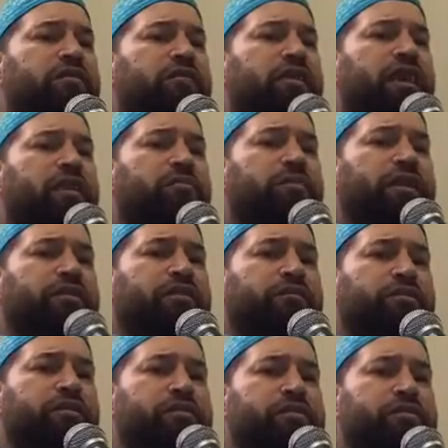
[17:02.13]
not a big
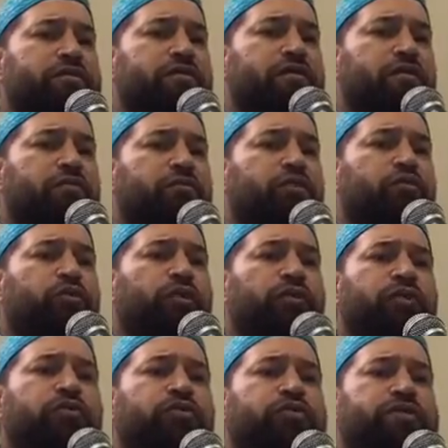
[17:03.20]
difference between
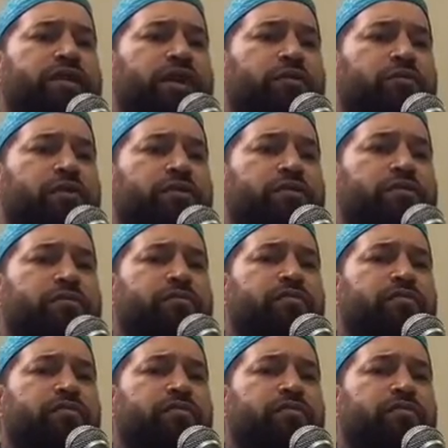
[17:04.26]
the two statements.